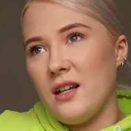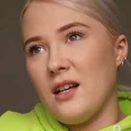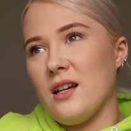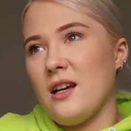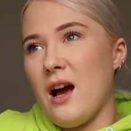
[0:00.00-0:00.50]

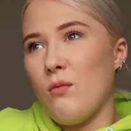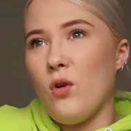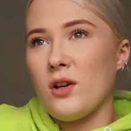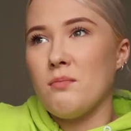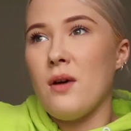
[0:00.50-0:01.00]
And
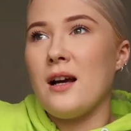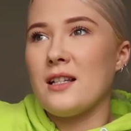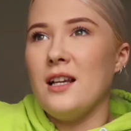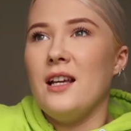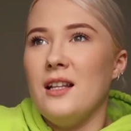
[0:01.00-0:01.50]
what's
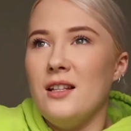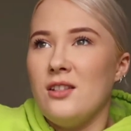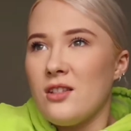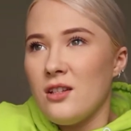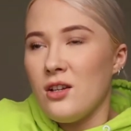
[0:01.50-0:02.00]
mad
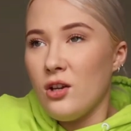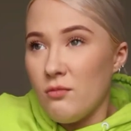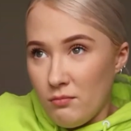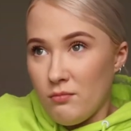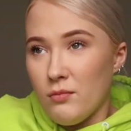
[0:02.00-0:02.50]
is
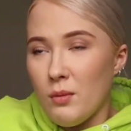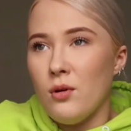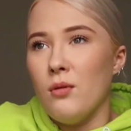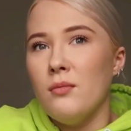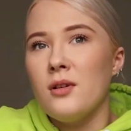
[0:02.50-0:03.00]
my
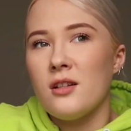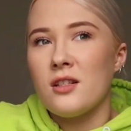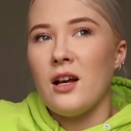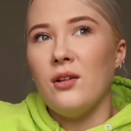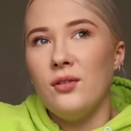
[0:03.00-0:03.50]
mum
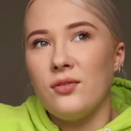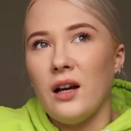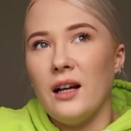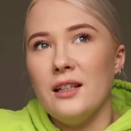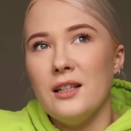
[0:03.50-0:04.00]
herself
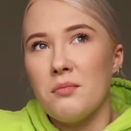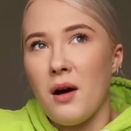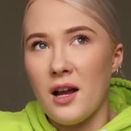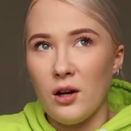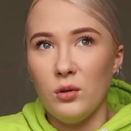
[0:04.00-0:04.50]
and
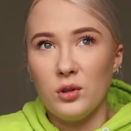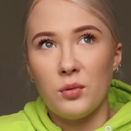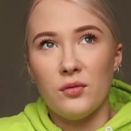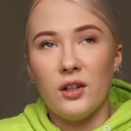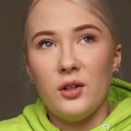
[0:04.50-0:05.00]
my older
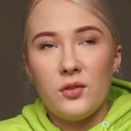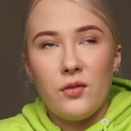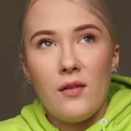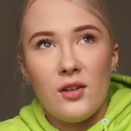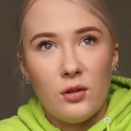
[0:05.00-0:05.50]
brother, who's
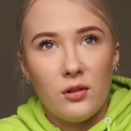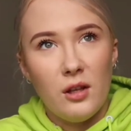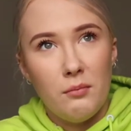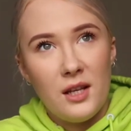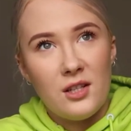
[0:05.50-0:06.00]
5 years older
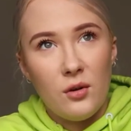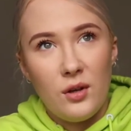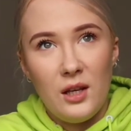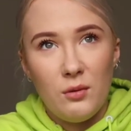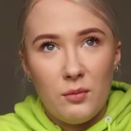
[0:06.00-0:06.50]
than me, so
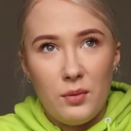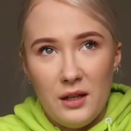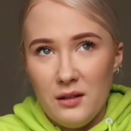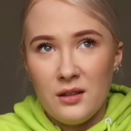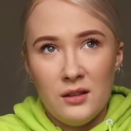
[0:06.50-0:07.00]
he would have
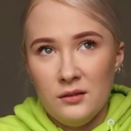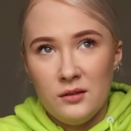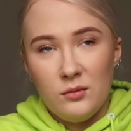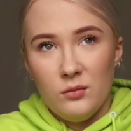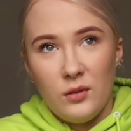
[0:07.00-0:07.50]
been,
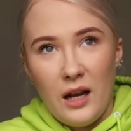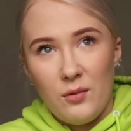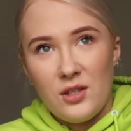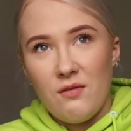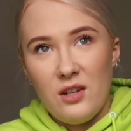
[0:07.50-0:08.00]
when I
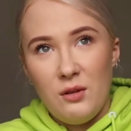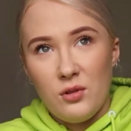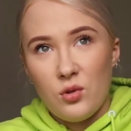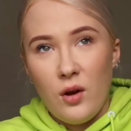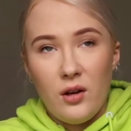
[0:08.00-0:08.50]
was 7, he
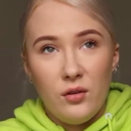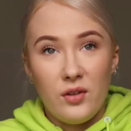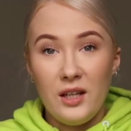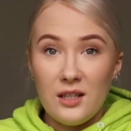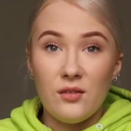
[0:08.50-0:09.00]
was 12,
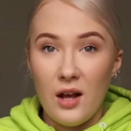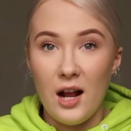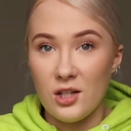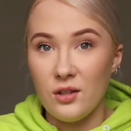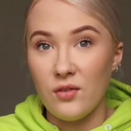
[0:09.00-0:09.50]
he did
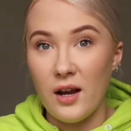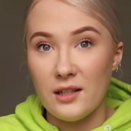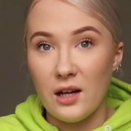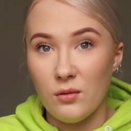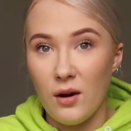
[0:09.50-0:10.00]
actually find
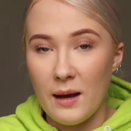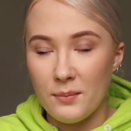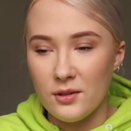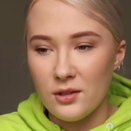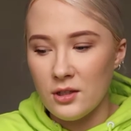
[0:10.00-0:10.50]
out what
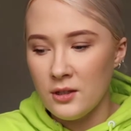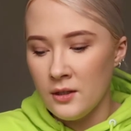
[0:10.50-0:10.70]
happened.